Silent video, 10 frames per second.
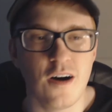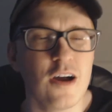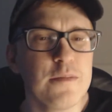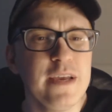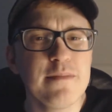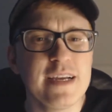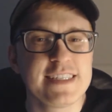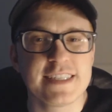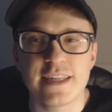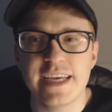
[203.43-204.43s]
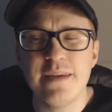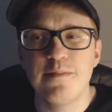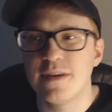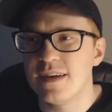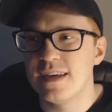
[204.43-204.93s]
Haunt me in my
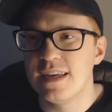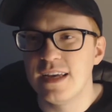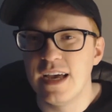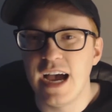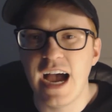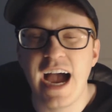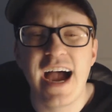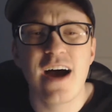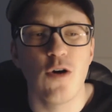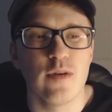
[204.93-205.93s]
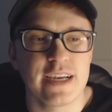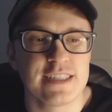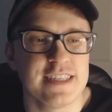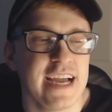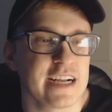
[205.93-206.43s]
sleep? How
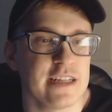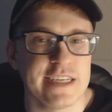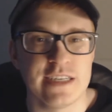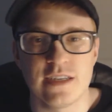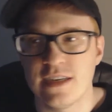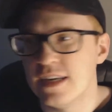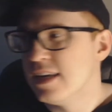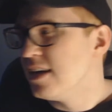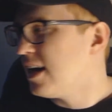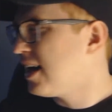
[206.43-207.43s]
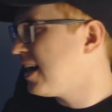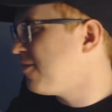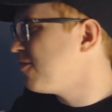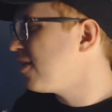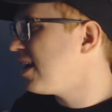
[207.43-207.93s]
exactly?
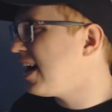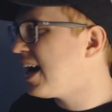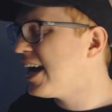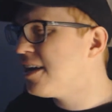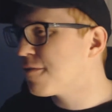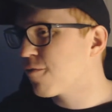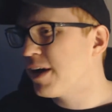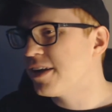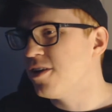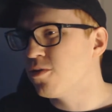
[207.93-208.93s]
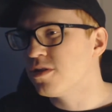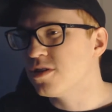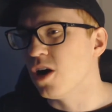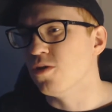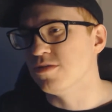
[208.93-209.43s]
I ain't afraid of no
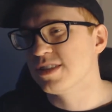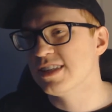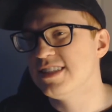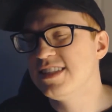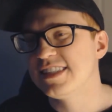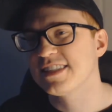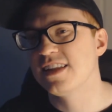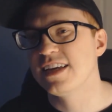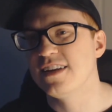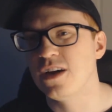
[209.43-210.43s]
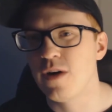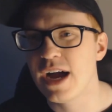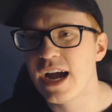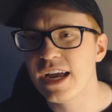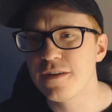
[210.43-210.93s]
ghost, just to let you know.
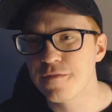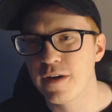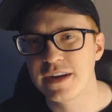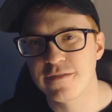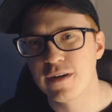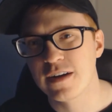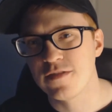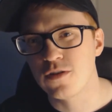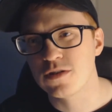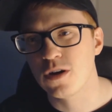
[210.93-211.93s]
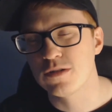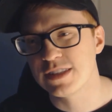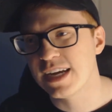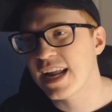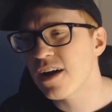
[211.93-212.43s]
I ain't afraid of no
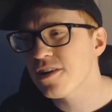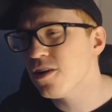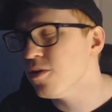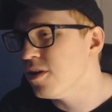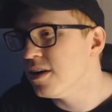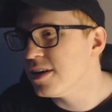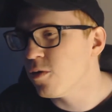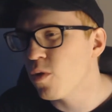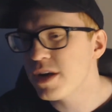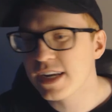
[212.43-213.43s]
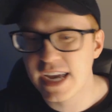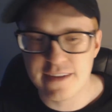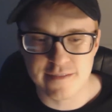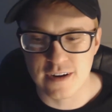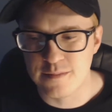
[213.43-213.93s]
ghost, and I don't know where you
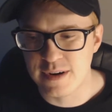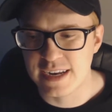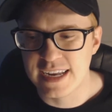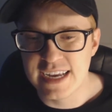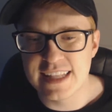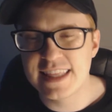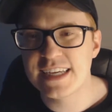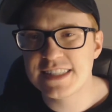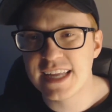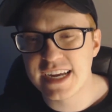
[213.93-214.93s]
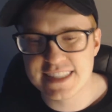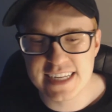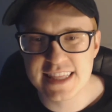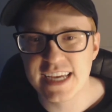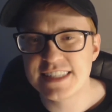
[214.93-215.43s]
came from, but this, like I
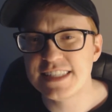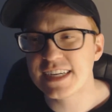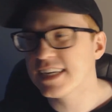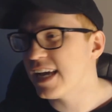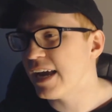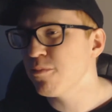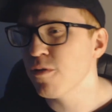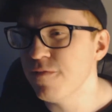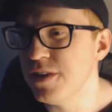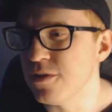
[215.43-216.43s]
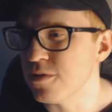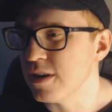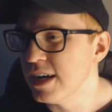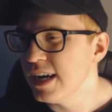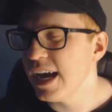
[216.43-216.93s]
said, this is a game review,